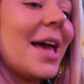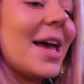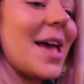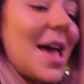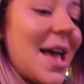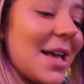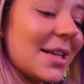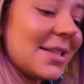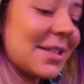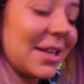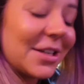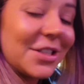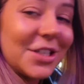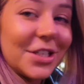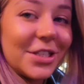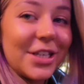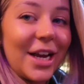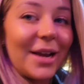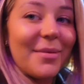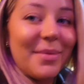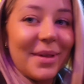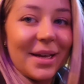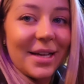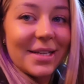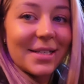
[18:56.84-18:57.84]
It's such a
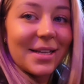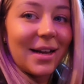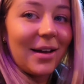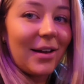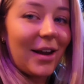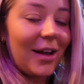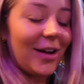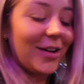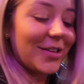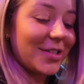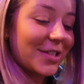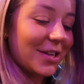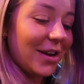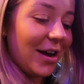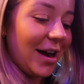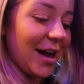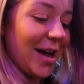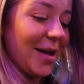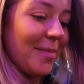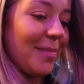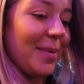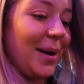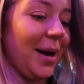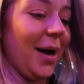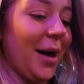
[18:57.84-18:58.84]
shame that it's our last
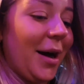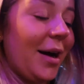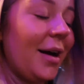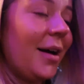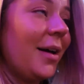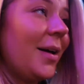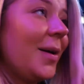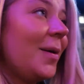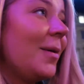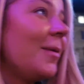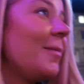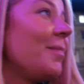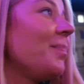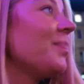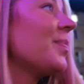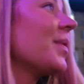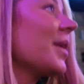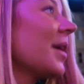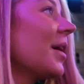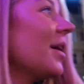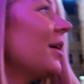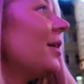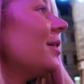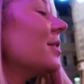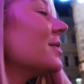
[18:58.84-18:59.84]
night, but
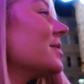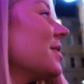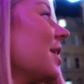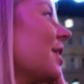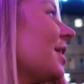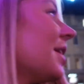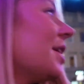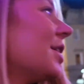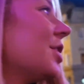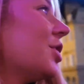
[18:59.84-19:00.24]
it's only